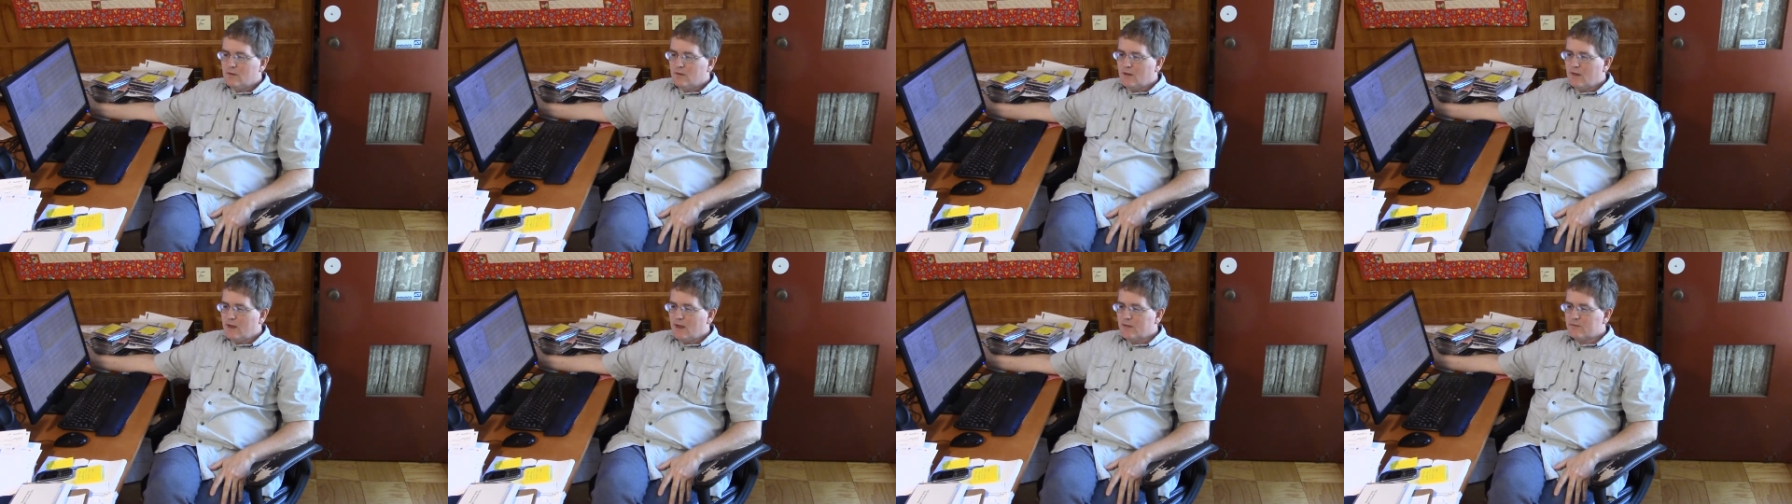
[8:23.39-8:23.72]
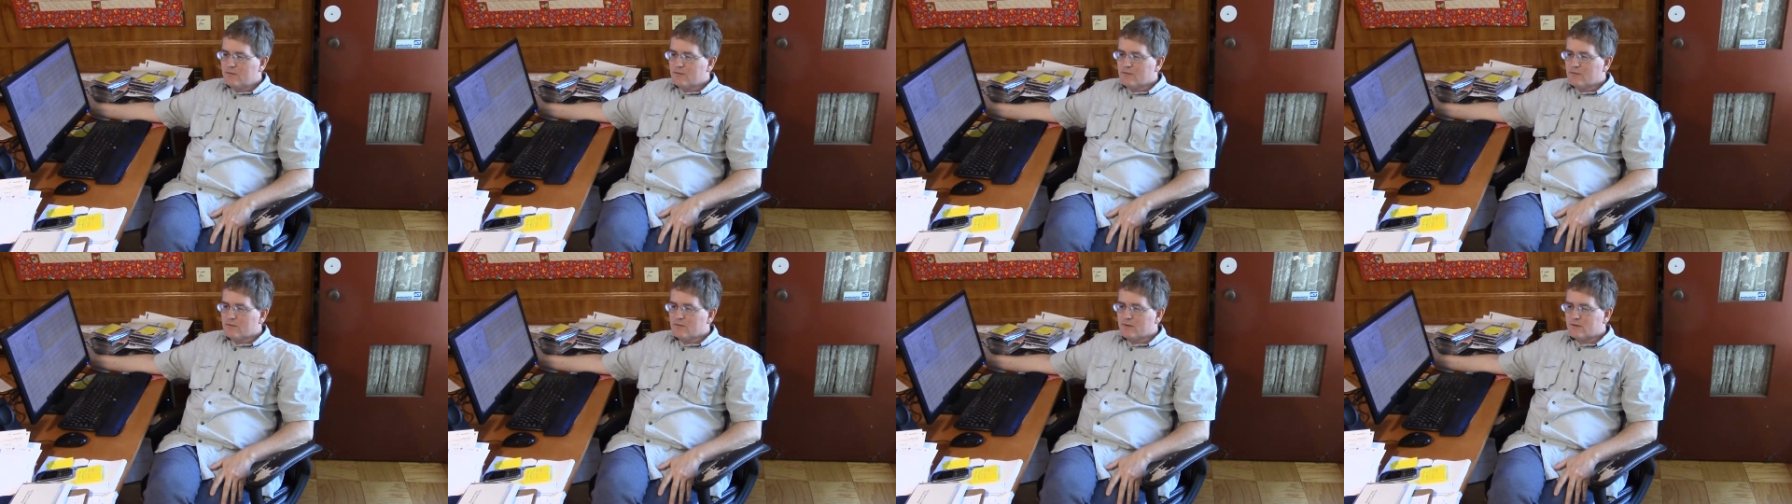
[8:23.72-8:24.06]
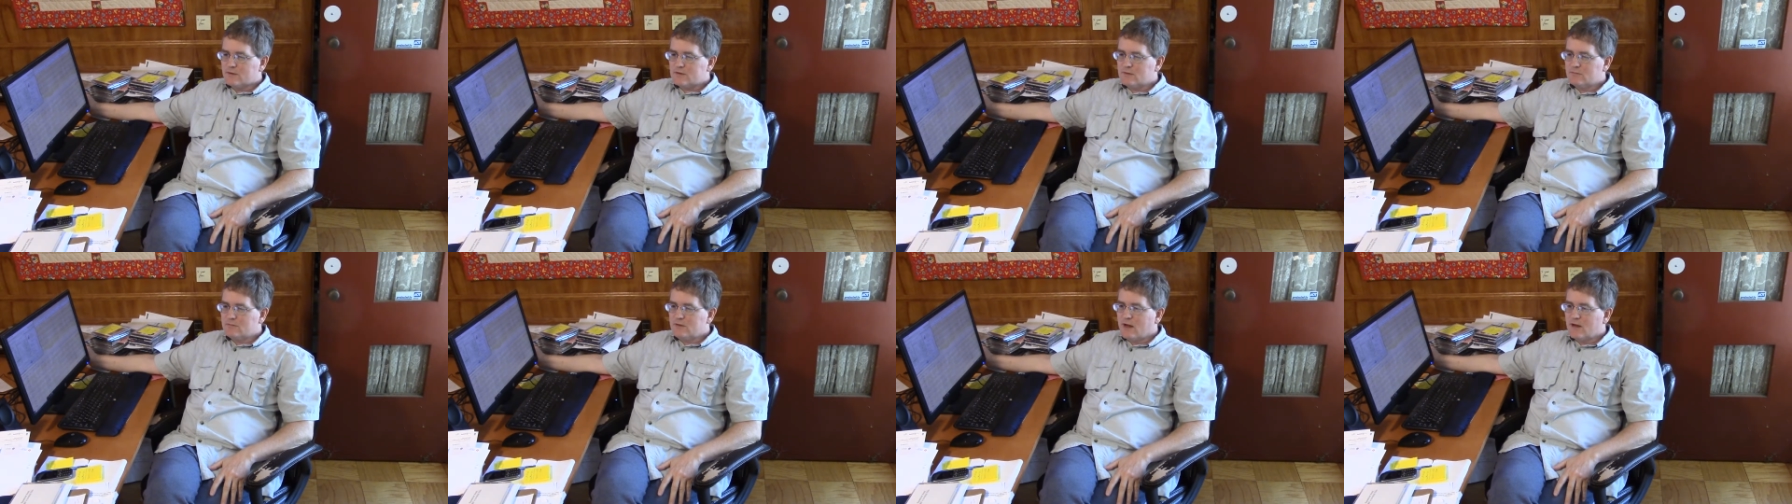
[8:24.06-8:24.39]
and there's
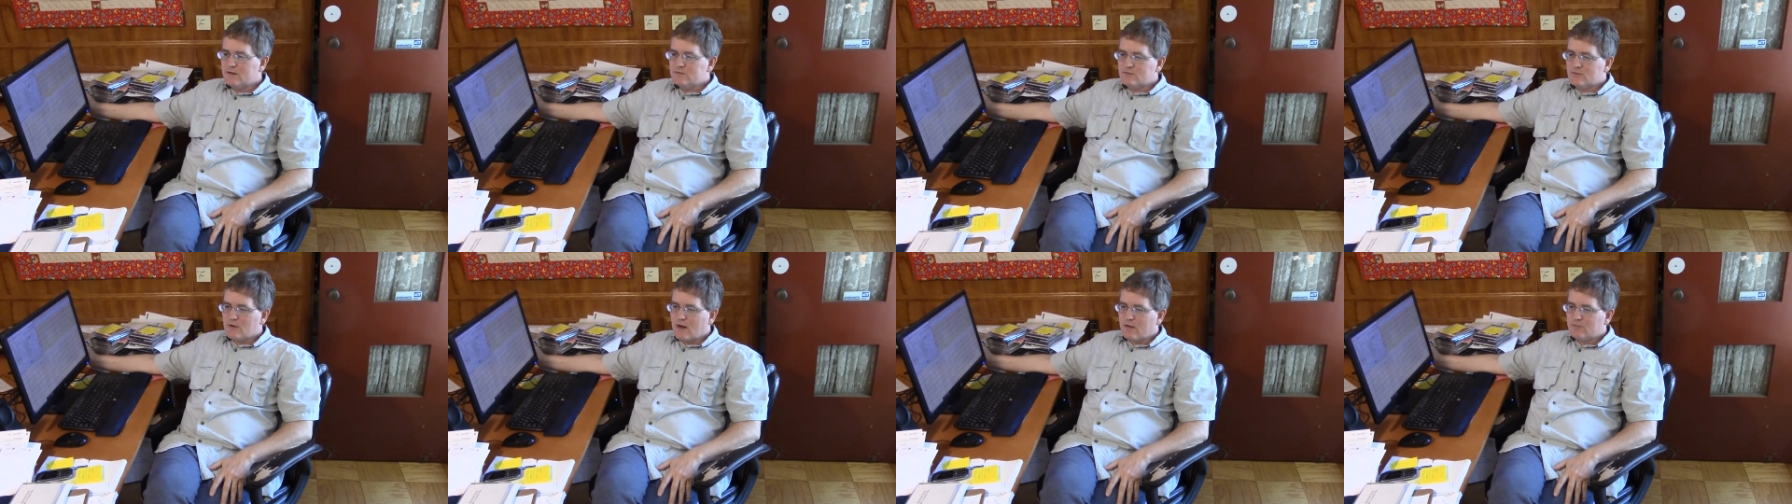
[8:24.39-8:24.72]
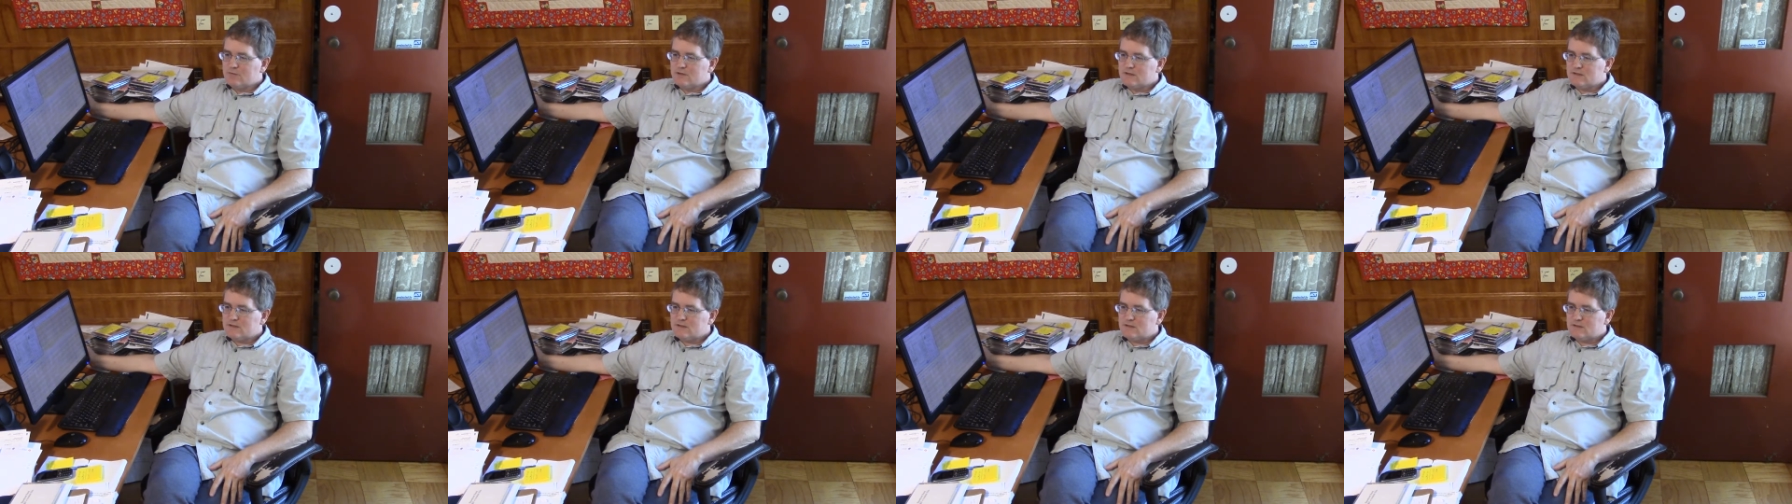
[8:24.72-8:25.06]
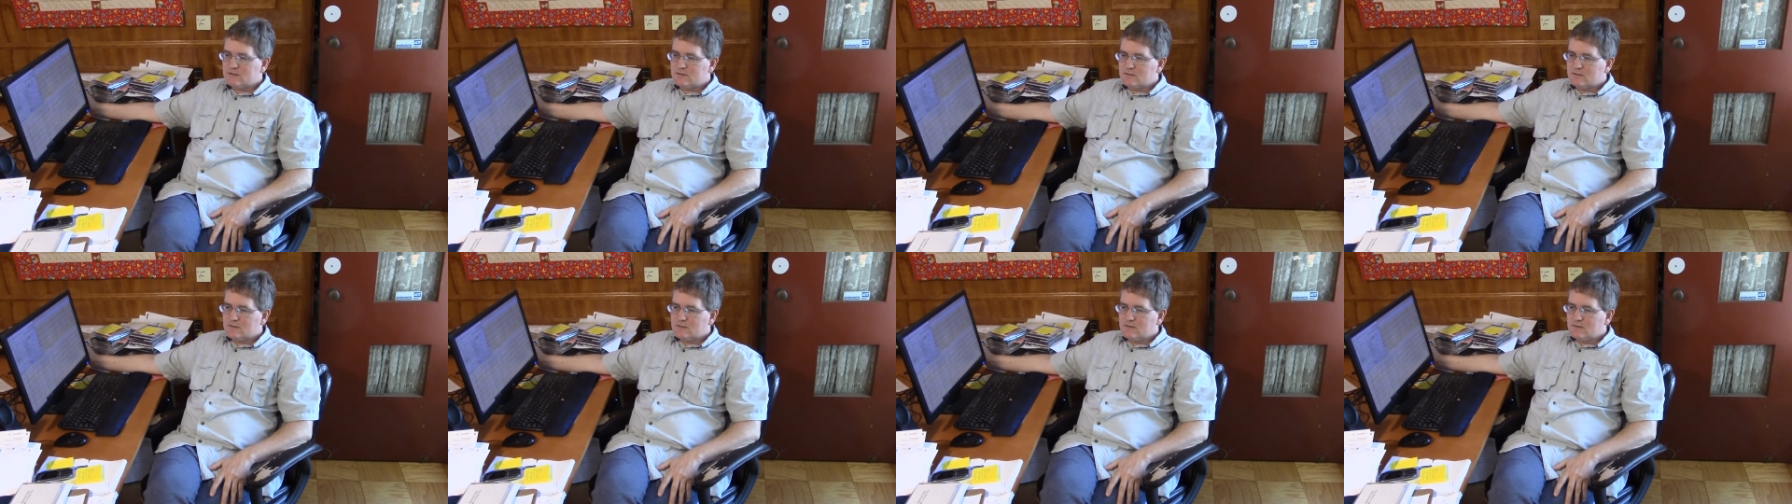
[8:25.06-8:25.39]
sometimes when I would just